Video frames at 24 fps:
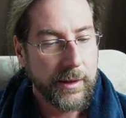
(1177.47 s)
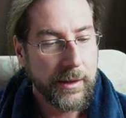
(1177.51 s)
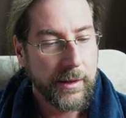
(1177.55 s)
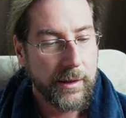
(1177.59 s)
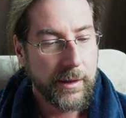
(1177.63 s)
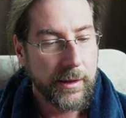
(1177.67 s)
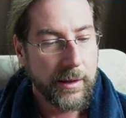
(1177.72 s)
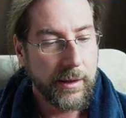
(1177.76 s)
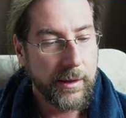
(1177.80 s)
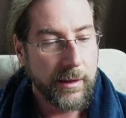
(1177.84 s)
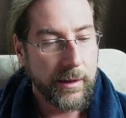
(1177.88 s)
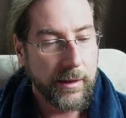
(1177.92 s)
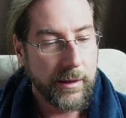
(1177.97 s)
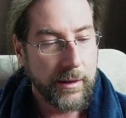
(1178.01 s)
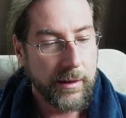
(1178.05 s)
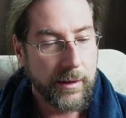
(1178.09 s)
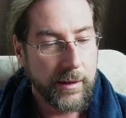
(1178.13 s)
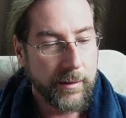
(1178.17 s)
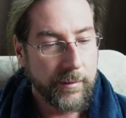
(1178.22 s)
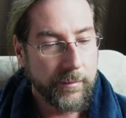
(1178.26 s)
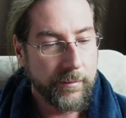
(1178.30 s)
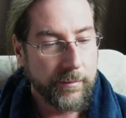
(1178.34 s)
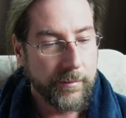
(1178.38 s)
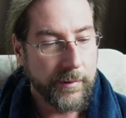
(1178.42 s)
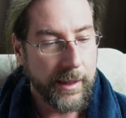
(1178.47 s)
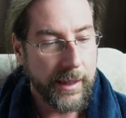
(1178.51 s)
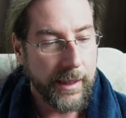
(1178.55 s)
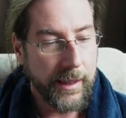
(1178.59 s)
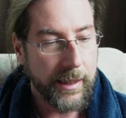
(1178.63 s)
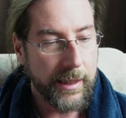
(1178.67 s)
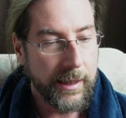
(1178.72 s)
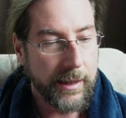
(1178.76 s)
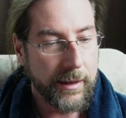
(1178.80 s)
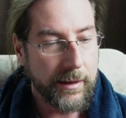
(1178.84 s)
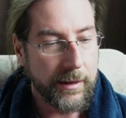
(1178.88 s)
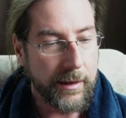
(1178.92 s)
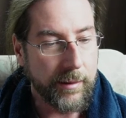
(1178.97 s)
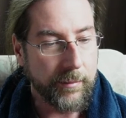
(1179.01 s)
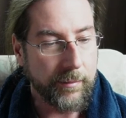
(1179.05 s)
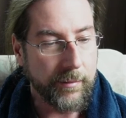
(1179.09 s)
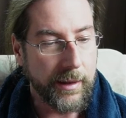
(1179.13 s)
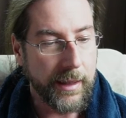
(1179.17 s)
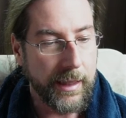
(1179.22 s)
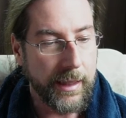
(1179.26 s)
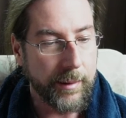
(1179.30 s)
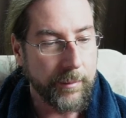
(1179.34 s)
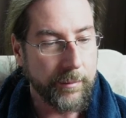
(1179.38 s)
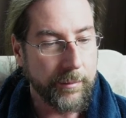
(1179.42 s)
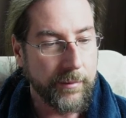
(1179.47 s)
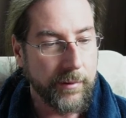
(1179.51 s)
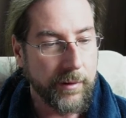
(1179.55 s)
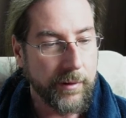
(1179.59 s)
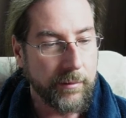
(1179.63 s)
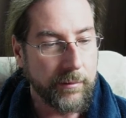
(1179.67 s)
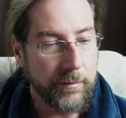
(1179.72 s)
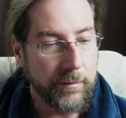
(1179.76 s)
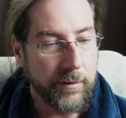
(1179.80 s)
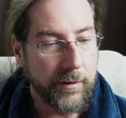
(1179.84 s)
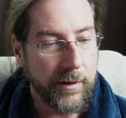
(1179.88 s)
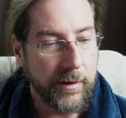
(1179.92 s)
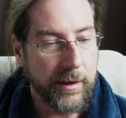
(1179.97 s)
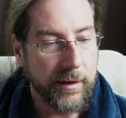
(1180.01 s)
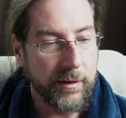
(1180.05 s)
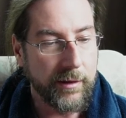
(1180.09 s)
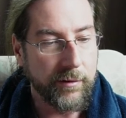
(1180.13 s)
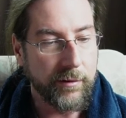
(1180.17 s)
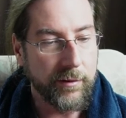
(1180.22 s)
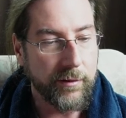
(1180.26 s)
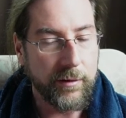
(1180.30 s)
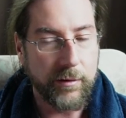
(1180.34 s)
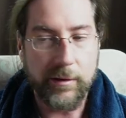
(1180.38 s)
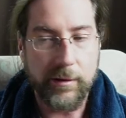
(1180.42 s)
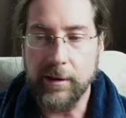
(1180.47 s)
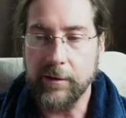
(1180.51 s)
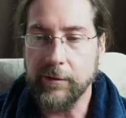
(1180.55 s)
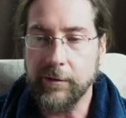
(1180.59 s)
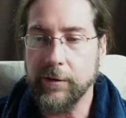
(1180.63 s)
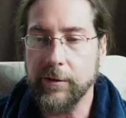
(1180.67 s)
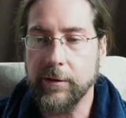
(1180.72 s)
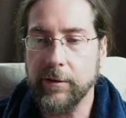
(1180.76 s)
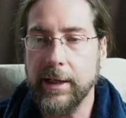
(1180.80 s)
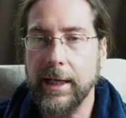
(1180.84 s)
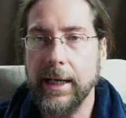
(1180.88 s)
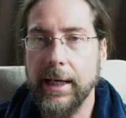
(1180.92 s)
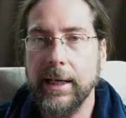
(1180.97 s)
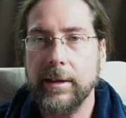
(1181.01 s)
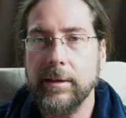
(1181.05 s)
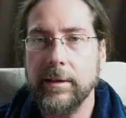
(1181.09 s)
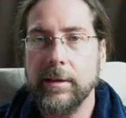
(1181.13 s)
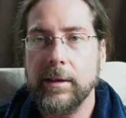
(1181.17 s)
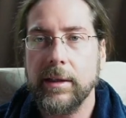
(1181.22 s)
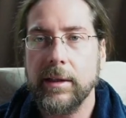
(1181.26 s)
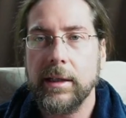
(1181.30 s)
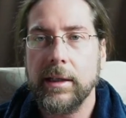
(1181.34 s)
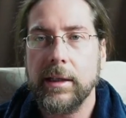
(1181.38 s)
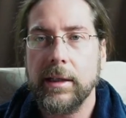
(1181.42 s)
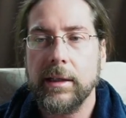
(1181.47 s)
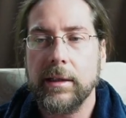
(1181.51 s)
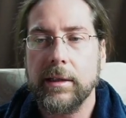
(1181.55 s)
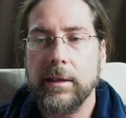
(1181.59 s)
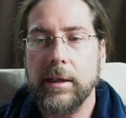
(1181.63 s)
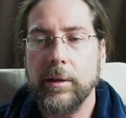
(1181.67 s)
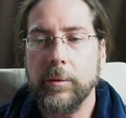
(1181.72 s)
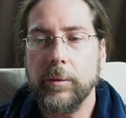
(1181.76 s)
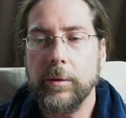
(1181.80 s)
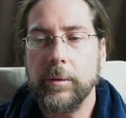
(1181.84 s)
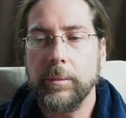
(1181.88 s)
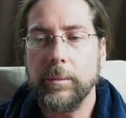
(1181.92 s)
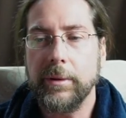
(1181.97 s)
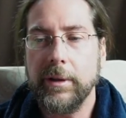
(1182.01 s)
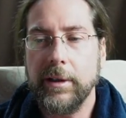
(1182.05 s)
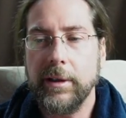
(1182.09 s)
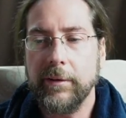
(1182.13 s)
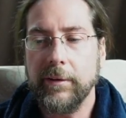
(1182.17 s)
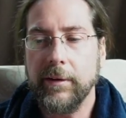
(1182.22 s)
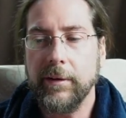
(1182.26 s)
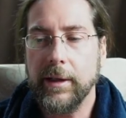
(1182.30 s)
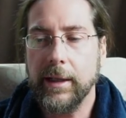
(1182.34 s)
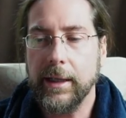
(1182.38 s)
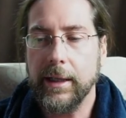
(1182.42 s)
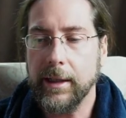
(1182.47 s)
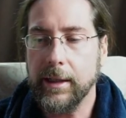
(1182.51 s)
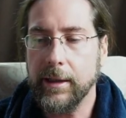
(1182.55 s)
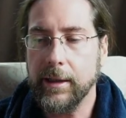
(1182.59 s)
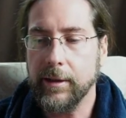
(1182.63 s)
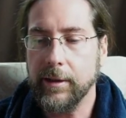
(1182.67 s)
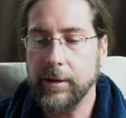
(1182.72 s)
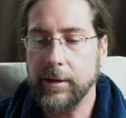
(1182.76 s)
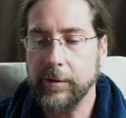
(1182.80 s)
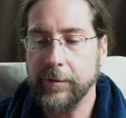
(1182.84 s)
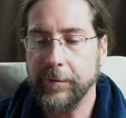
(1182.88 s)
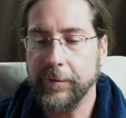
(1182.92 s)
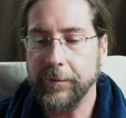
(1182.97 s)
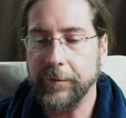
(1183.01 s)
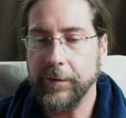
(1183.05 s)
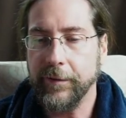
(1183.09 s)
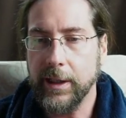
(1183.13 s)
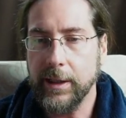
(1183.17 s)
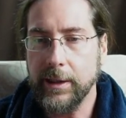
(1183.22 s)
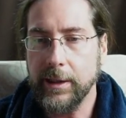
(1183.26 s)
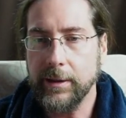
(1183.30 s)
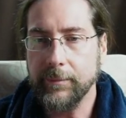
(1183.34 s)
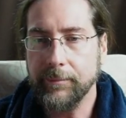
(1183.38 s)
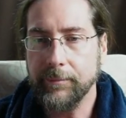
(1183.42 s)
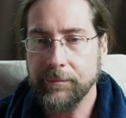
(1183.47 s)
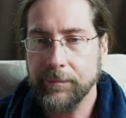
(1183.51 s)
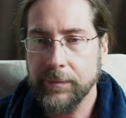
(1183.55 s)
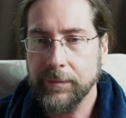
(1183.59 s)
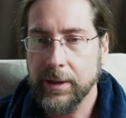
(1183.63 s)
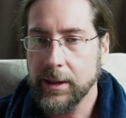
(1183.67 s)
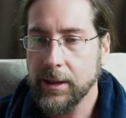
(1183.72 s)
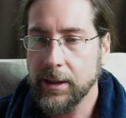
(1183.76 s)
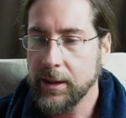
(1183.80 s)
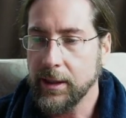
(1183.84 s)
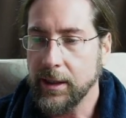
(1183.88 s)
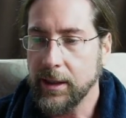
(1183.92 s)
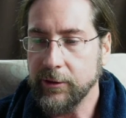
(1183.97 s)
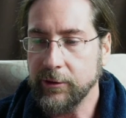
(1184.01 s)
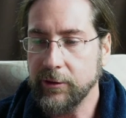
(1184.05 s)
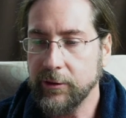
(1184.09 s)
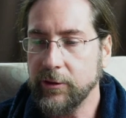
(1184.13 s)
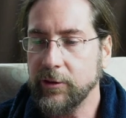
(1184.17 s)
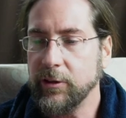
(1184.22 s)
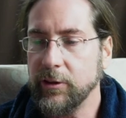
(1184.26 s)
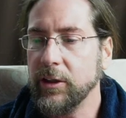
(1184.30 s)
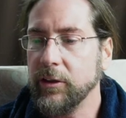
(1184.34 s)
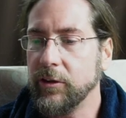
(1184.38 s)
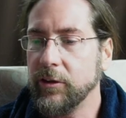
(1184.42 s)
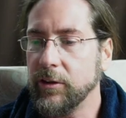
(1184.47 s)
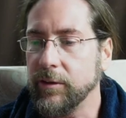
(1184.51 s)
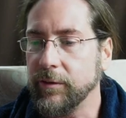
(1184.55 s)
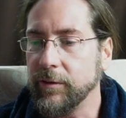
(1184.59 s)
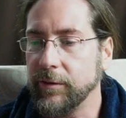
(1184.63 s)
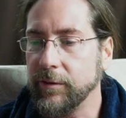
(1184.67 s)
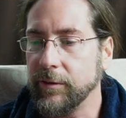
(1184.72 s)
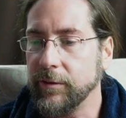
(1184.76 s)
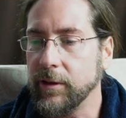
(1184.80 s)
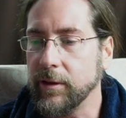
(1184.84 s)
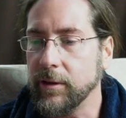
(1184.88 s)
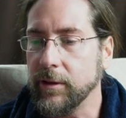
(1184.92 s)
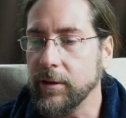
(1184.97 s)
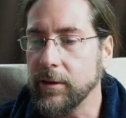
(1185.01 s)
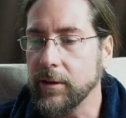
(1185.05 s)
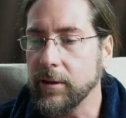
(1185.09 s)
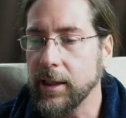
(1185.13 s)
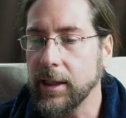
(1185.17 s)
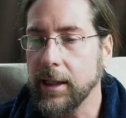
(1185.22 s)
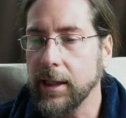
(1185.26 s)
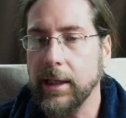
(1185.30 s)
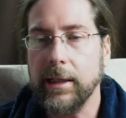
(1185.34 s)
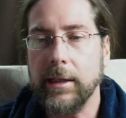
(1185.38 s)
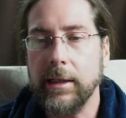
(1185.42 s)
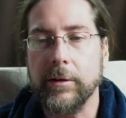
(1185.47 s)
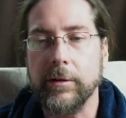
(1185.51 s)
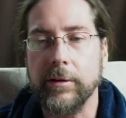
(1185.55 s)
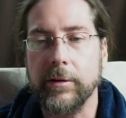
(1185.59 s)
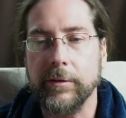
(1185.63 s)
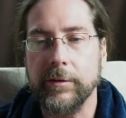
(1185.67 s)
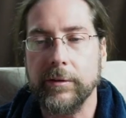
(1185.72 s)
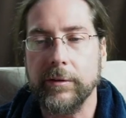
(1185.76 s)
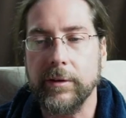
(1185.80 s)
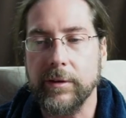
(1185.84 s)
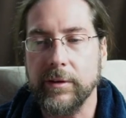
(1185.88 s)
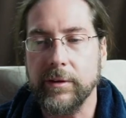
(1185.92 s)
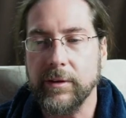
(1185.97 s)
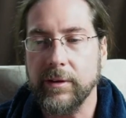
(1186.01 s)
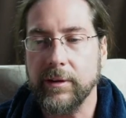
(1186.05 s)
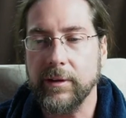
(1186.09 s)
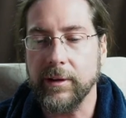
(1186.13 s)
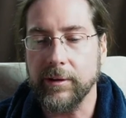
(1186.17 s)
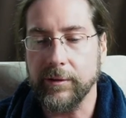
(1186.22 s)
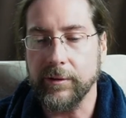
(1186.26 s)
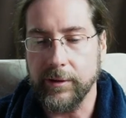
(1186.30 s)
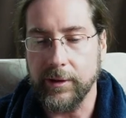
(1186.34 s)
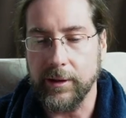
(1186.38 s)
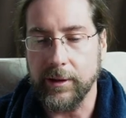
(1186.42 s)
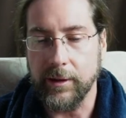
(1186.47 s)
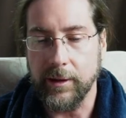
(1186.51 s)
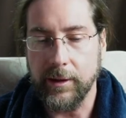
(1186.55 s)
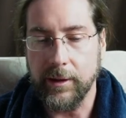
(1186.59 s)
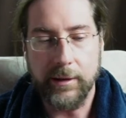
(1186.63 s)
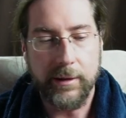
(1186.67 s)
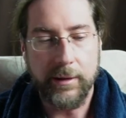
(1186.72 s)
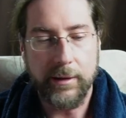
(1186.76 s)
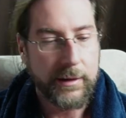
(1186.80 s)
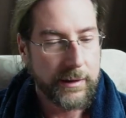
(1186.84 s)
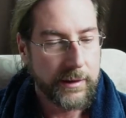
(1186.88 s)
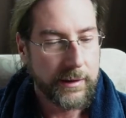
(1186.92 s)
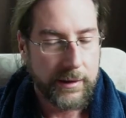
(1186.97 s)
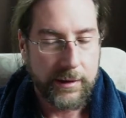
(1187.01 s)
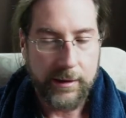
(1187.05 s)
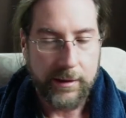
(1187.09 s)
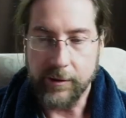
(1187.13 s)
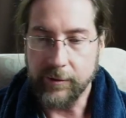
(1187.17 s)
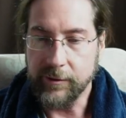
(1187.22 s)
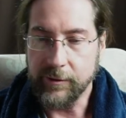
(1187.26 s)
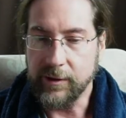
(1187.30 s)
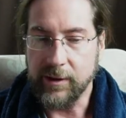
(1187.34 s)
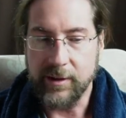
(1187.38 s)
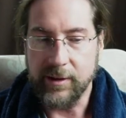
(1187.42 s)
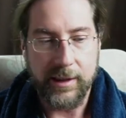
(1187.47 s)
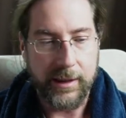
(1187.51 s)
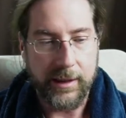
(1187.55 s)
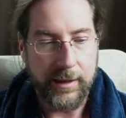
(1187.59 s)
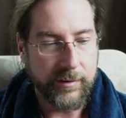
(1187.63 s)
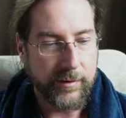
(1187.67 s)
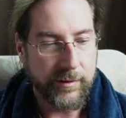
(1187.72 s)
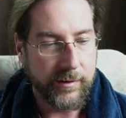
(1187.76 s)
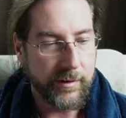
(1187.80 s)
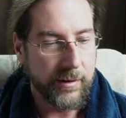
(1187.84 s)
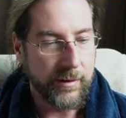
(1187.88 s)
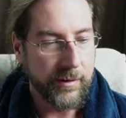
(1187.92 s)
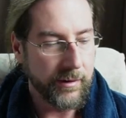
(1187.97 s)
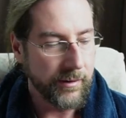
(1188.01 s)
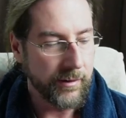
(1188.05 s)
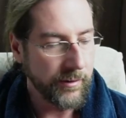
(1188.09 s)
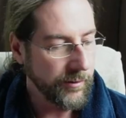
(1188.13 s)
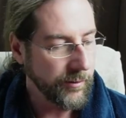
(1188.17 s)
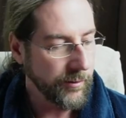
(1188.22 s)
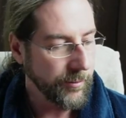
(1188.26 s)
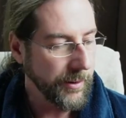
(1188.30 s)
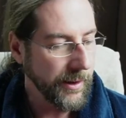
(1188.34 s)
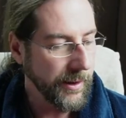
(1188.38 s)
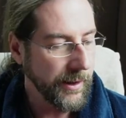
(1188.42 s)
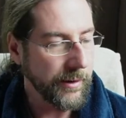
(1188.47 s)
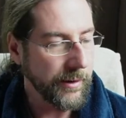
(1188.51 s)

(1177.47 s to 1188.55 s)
um, and I'm, I'm, looking looking for that. There will be uh, fun. I should change the, the, the, color of this stuff here, huh? of the text. It looks better.